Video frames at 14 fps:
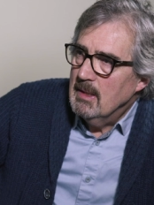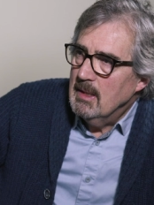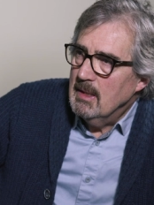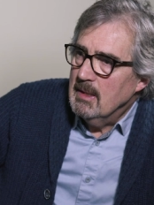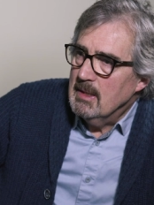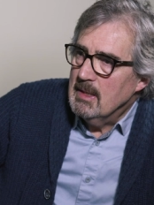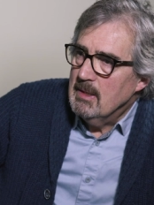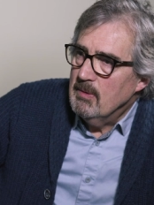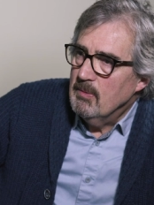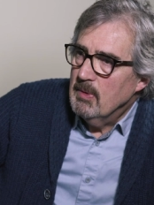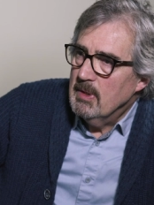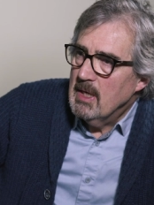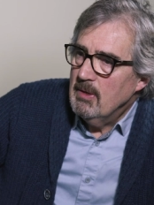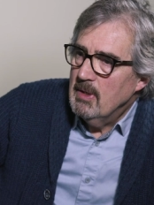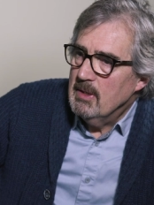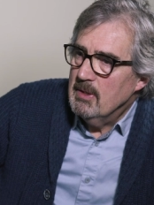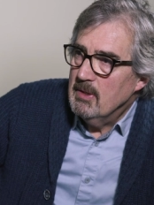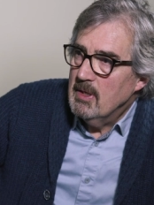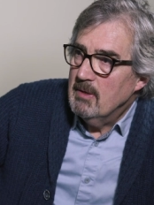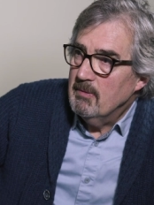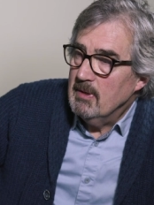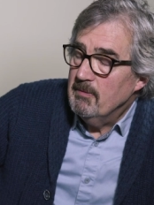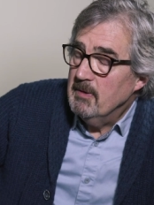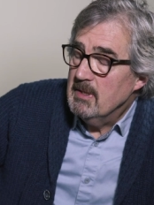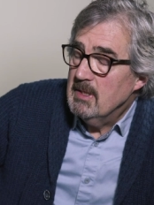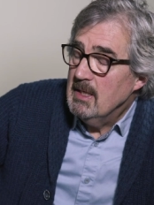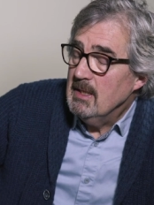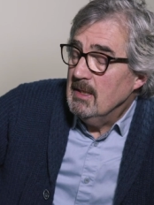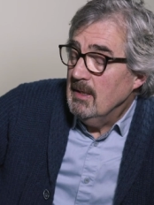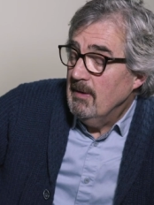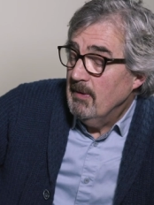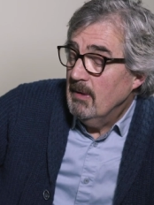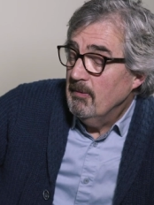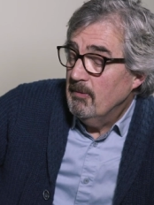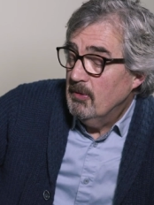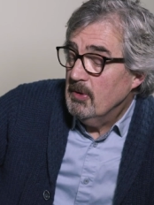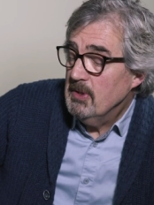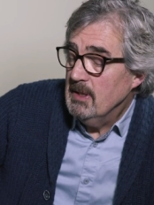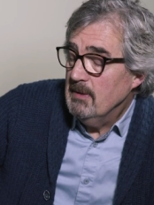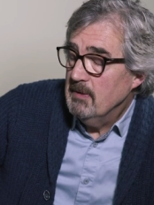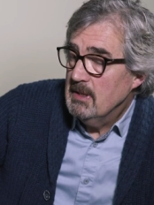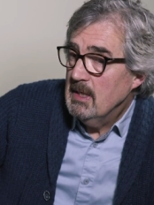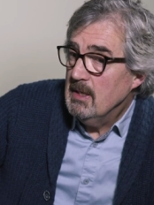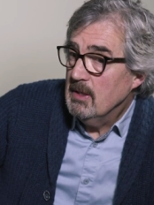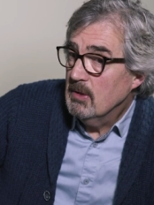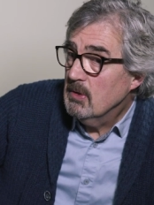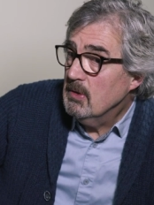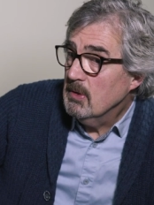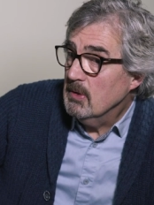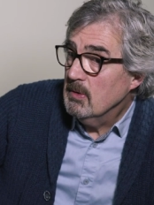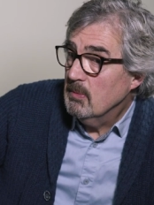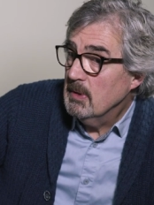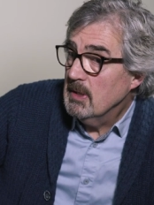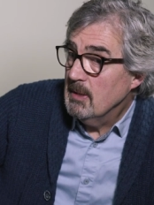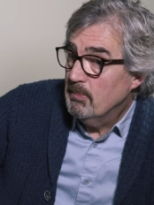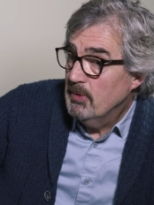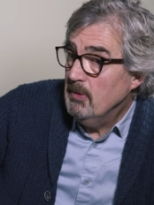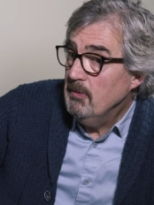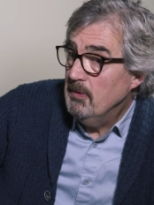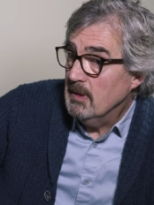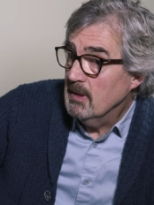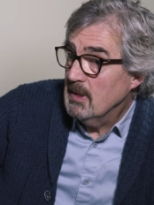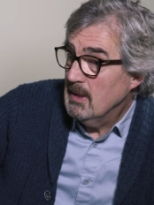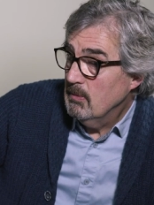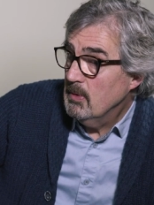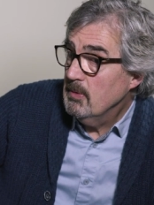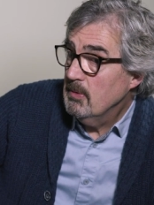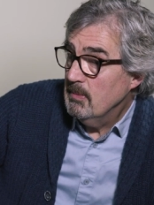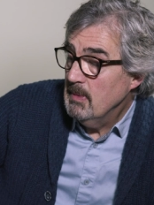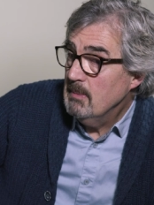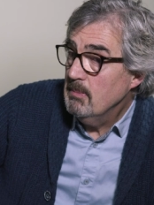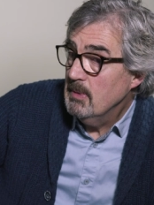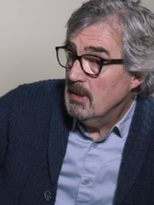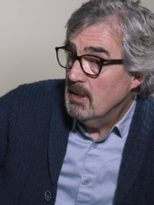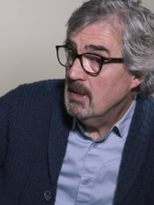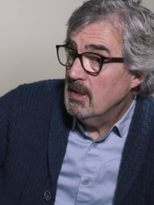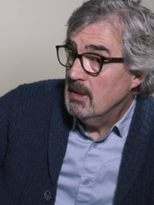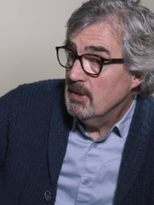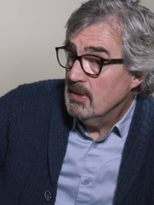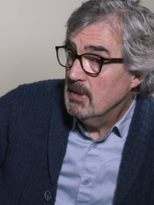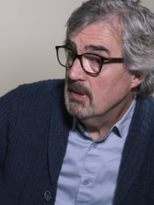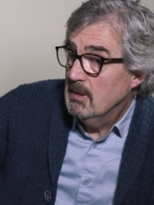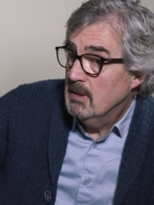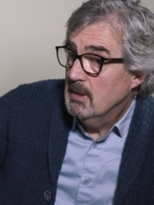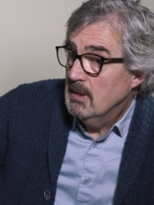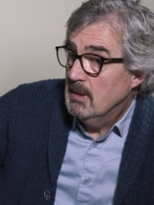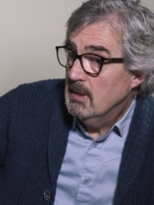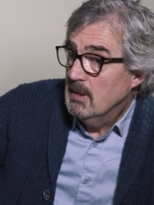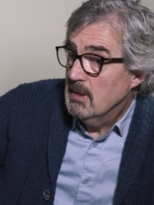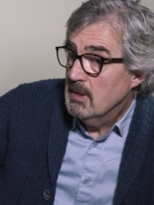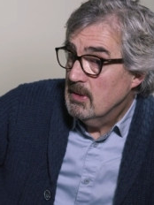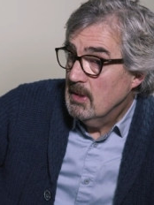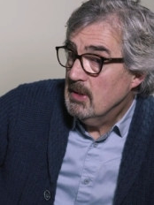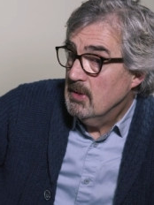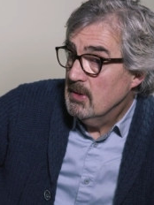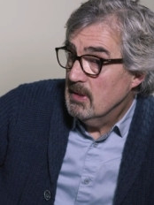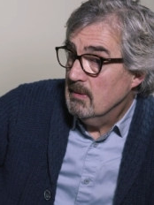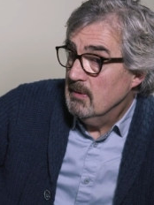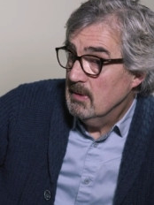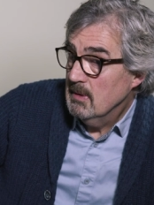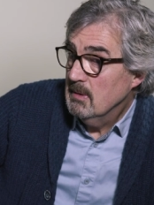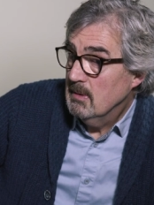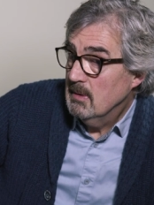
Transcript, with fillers: Uh, when I write a novel, if it's any, unfortunately, if it's any good, when I'm proofing it, I won't remember large stretches of it.